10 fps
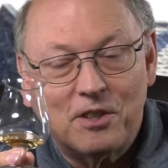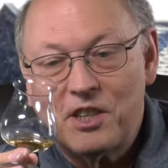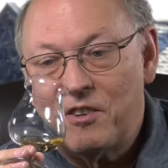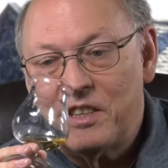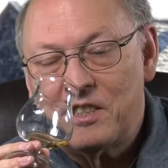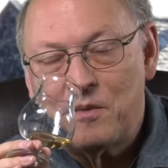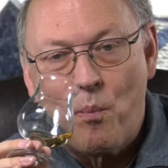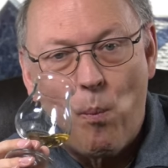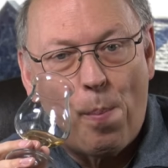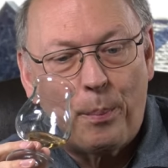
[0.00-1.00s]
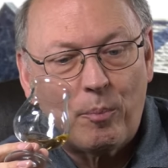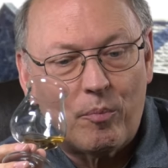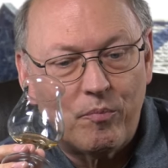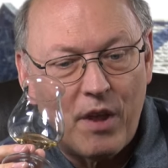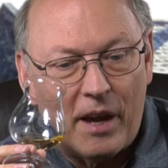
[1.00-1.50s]
sherry's,
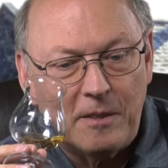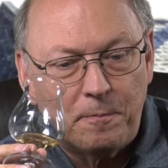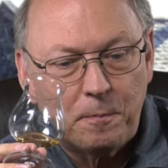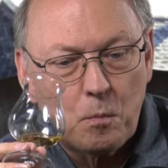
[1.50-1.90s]
Yeah.